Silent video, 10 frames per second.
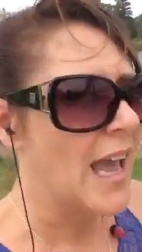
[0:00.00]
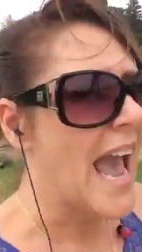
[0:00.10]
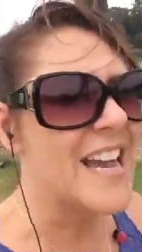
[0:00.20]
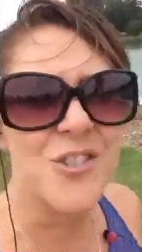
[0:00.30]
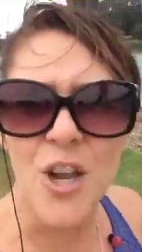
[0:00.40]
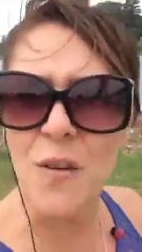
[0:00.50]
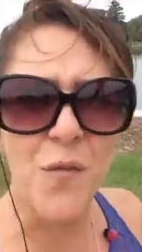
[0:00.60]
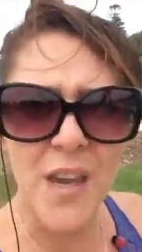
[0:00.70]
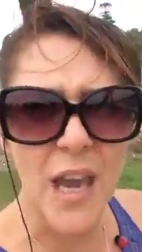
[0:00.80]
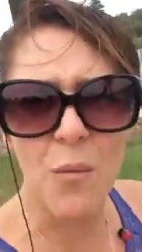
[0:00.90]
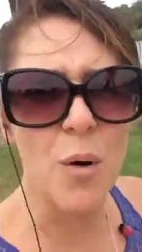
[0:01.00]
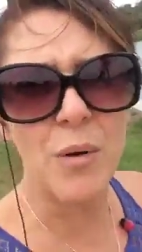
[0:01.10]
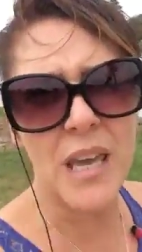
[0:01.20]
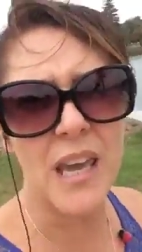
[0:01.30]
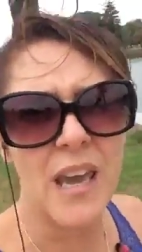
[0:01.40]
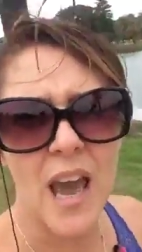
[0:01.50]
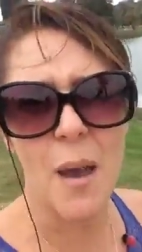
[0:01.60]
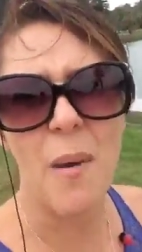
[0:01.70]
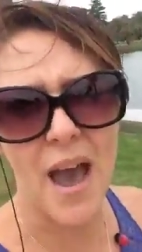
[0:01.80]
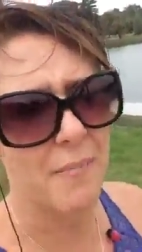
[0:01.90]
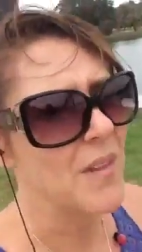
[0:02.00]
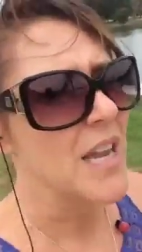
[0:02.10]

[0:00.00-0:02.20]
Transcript: And don't forget what we're here about.